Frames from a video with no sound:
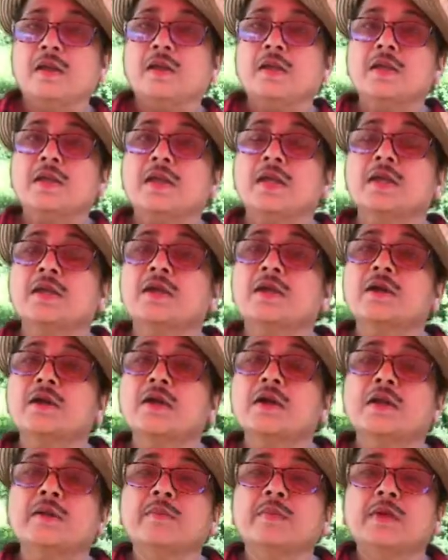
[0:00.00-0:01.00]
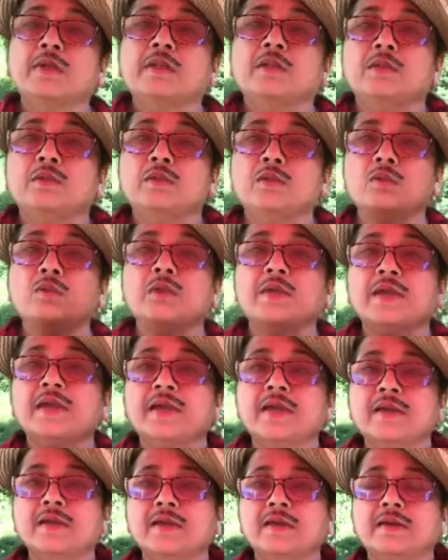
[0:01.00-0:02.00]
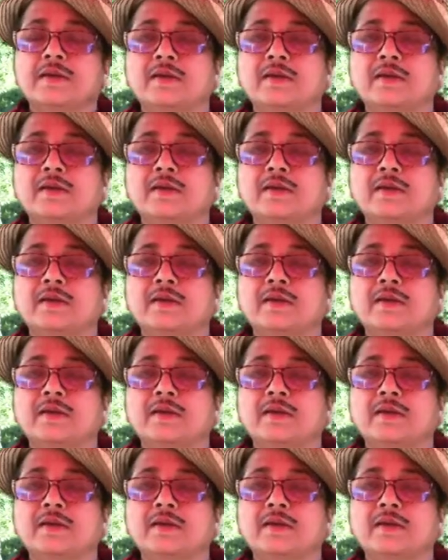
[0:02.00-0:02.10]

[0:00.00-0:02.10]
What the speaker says: incredible lungi,